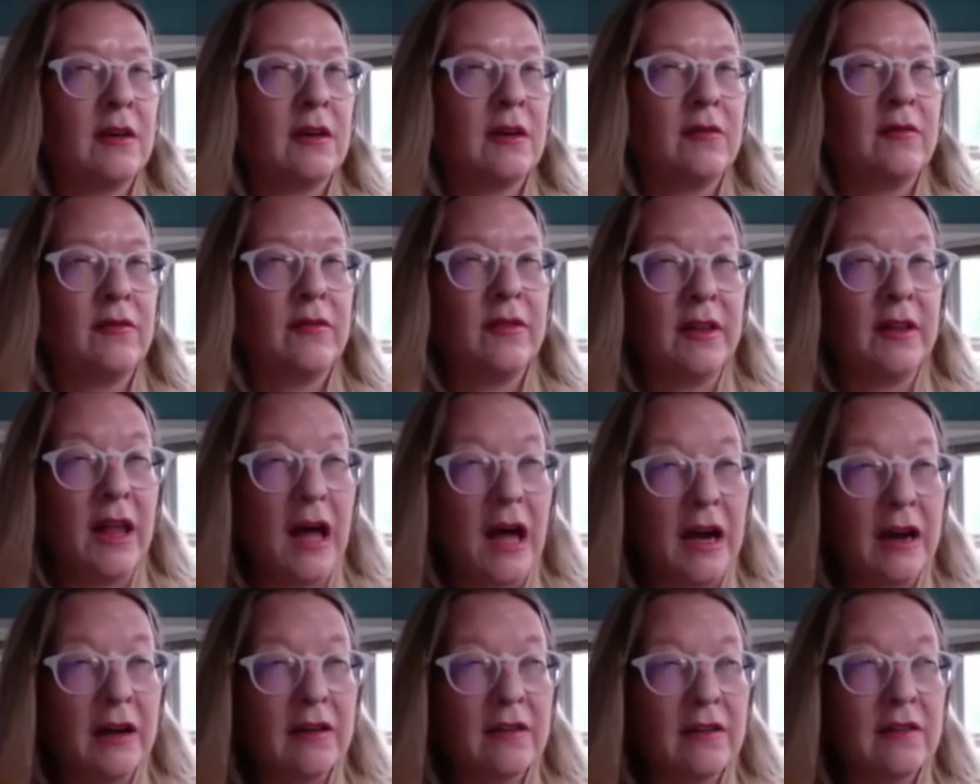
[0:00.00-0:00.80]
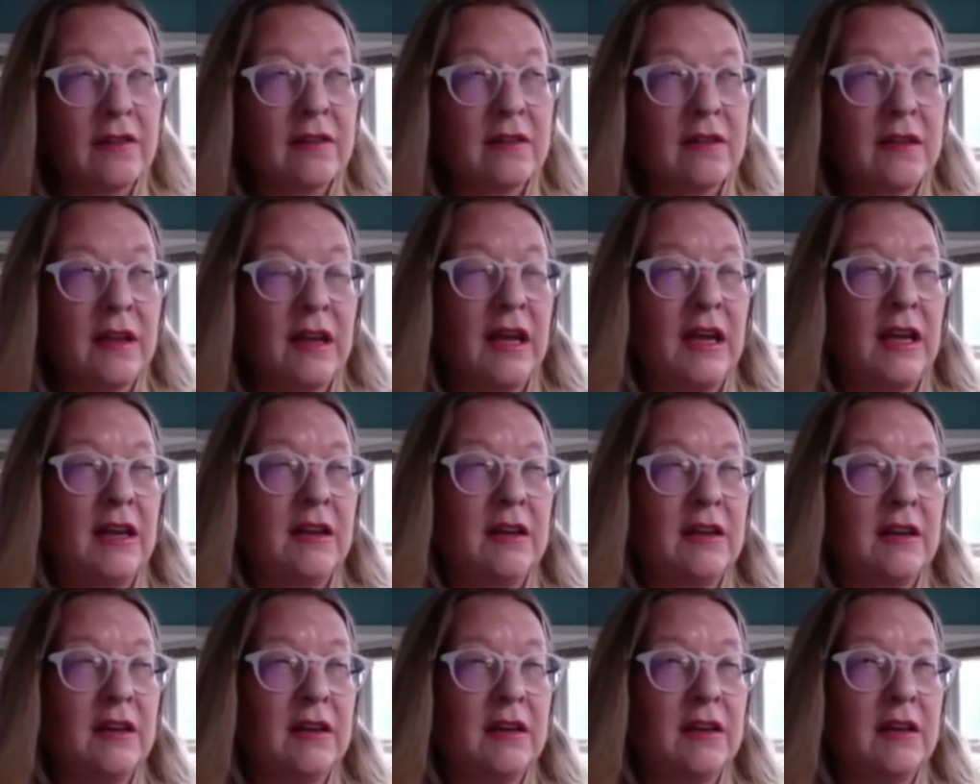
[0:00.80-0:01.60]
flux
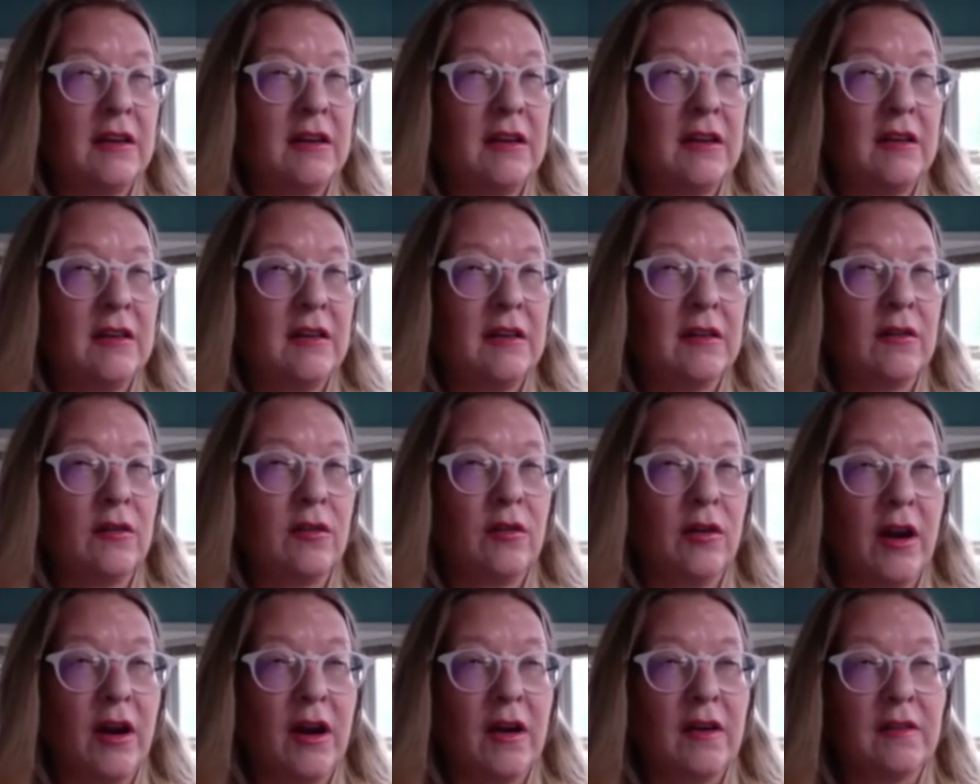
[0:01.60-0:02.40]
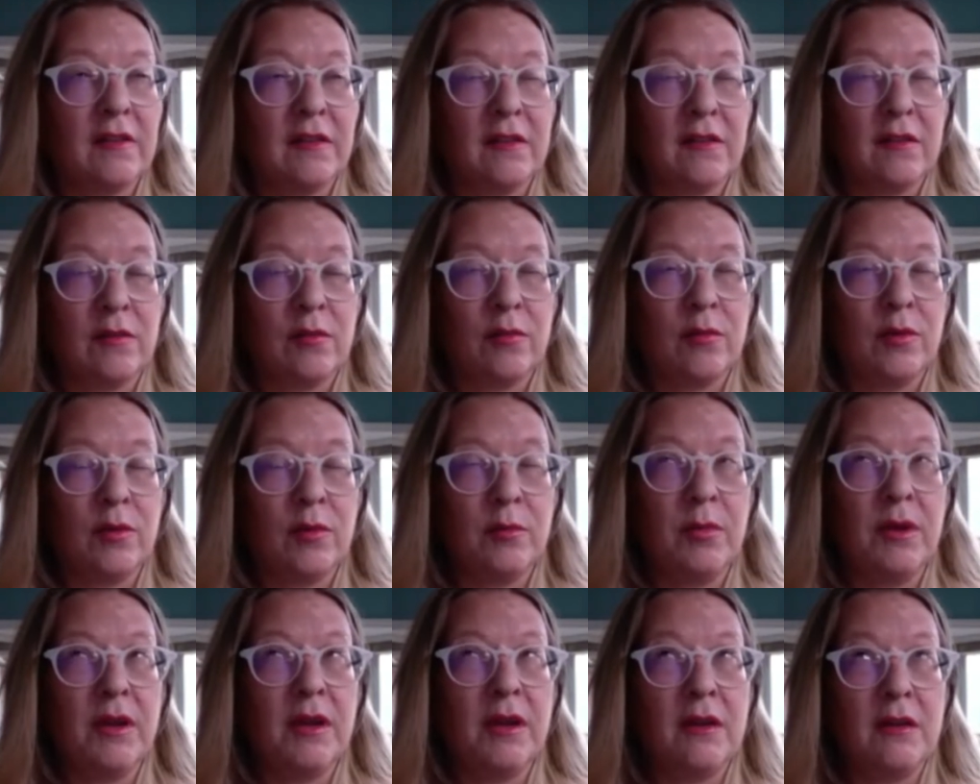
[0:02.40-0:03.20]
and the crisis
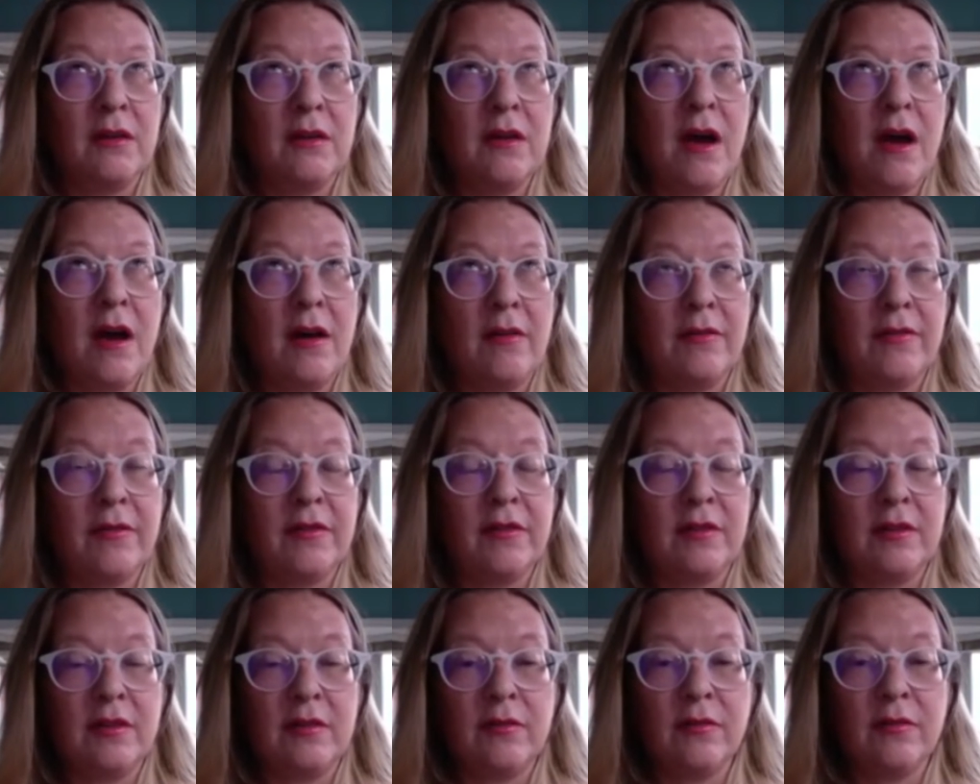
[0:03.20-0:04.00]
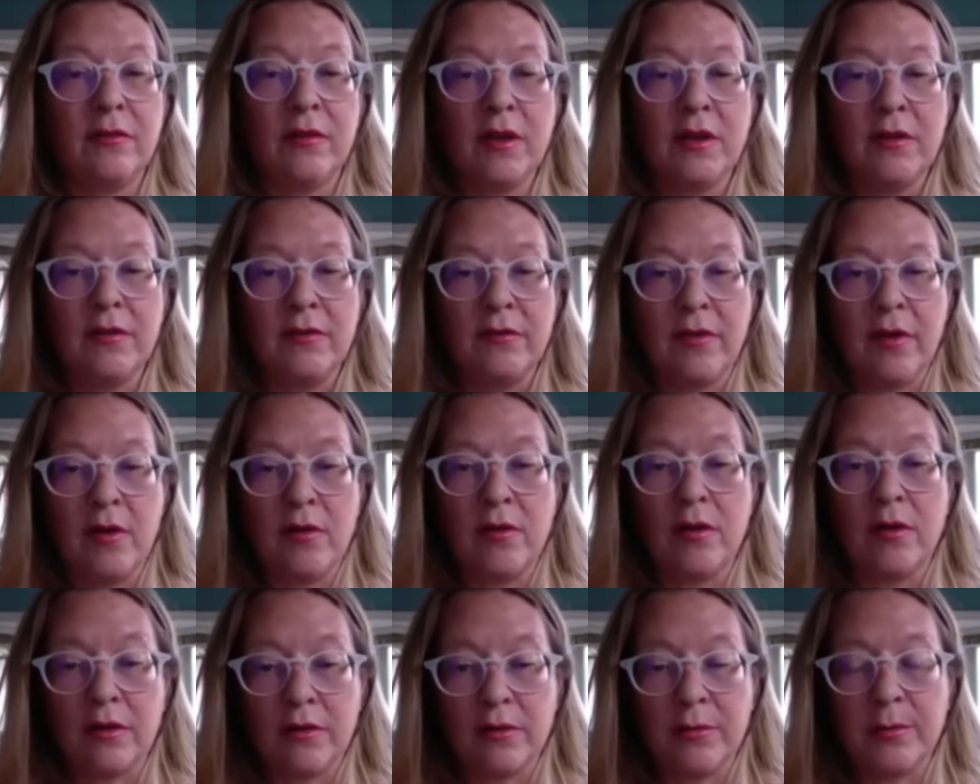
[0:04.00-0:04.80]
would be enough to
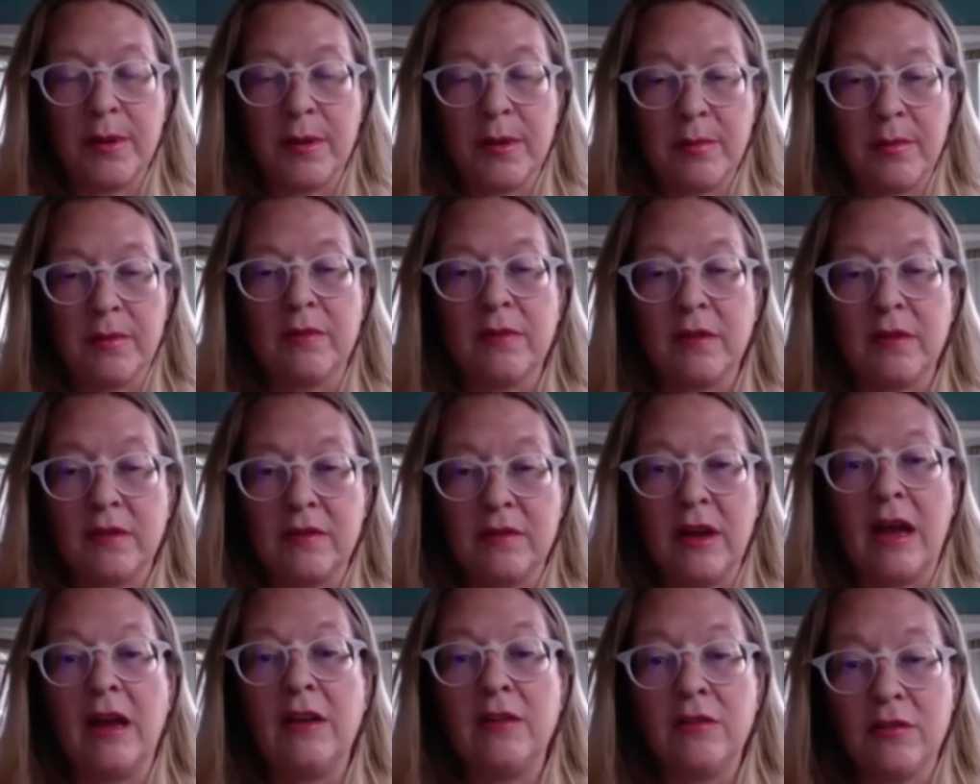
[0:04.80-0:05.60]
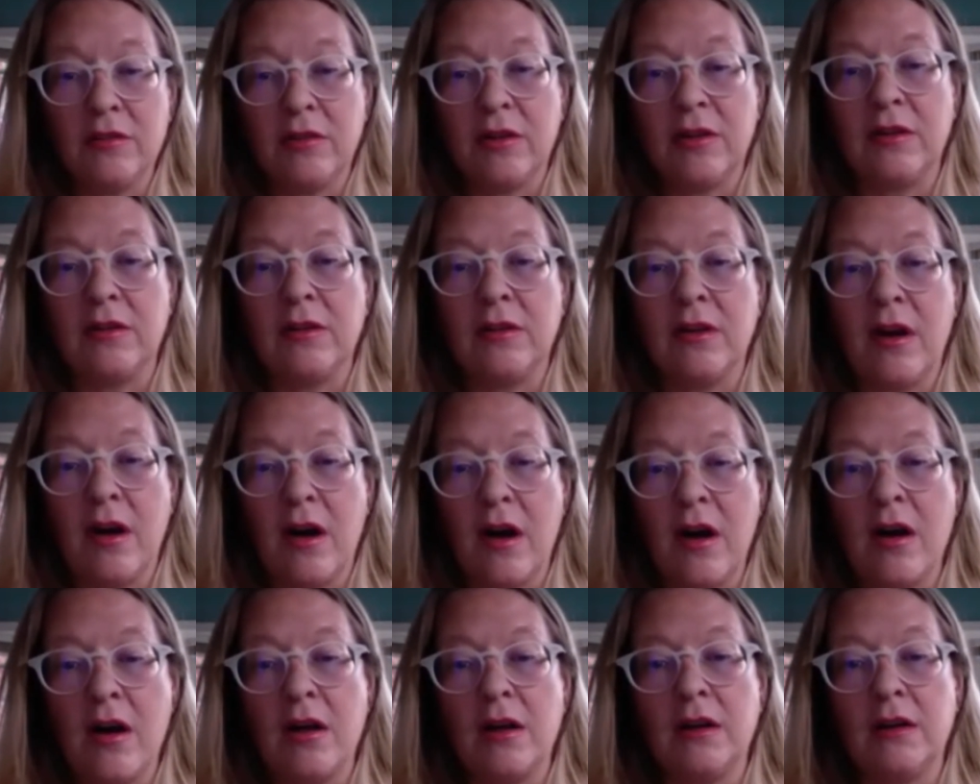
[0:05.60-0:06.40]
refocus people's attention
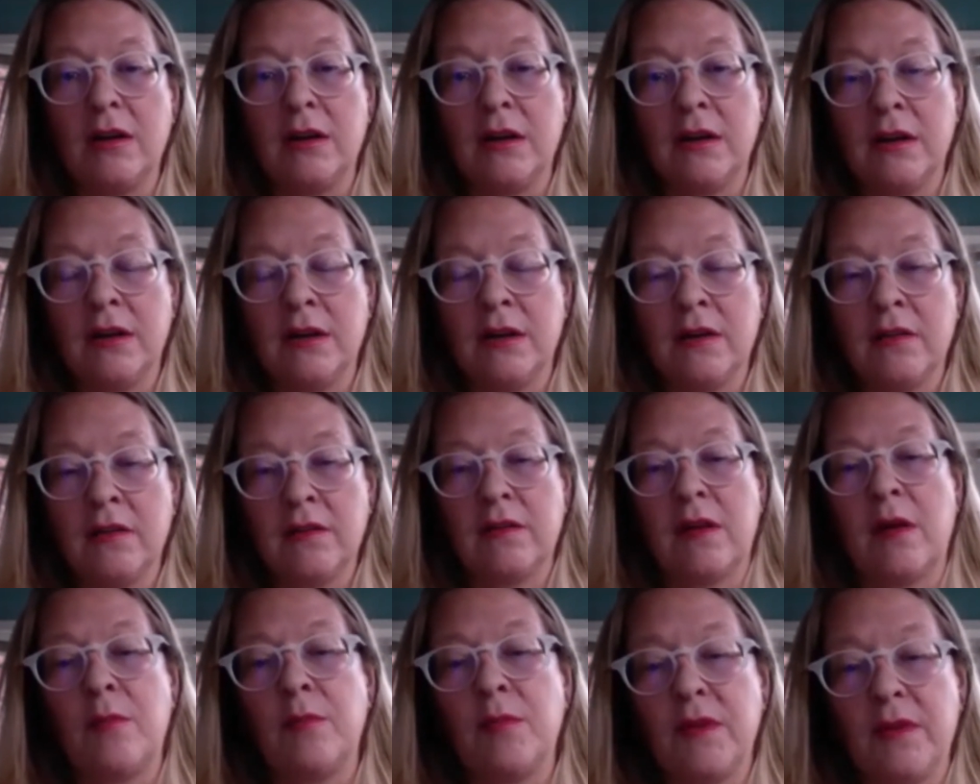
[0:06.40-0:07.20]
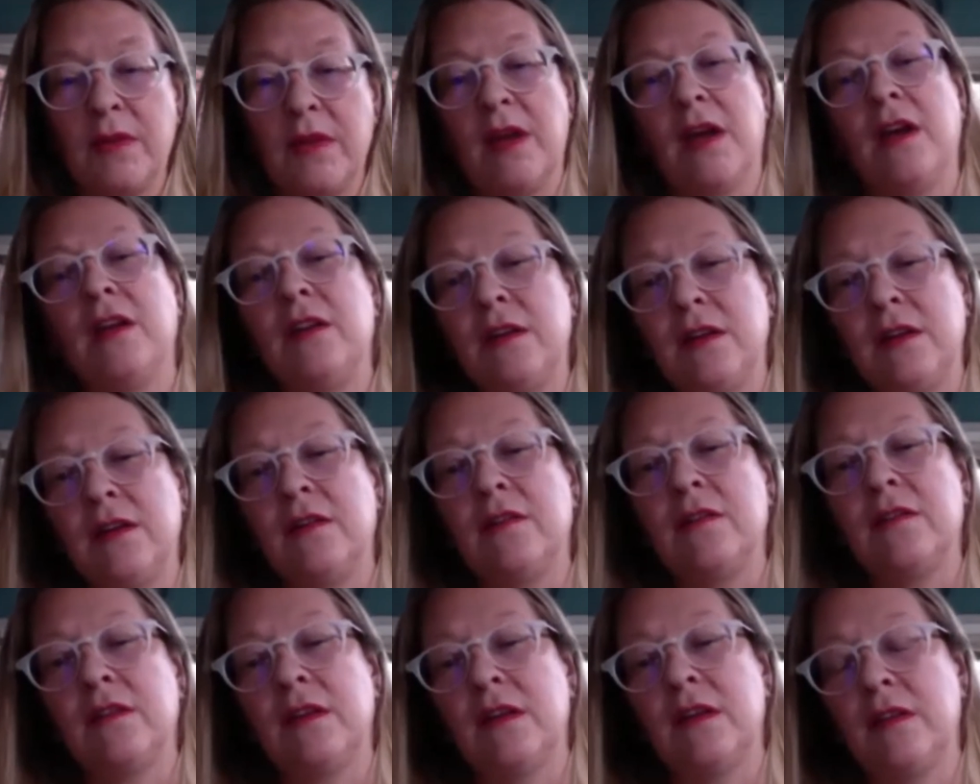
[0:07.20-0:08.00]
on some of the
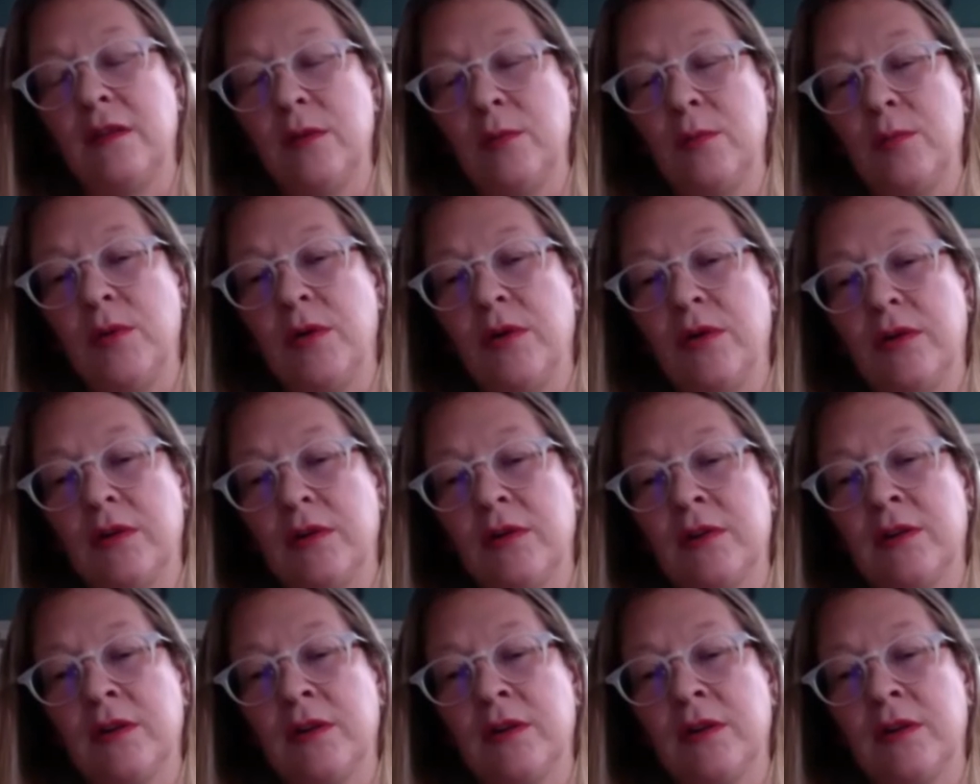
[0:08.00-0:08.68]
ideas in the book.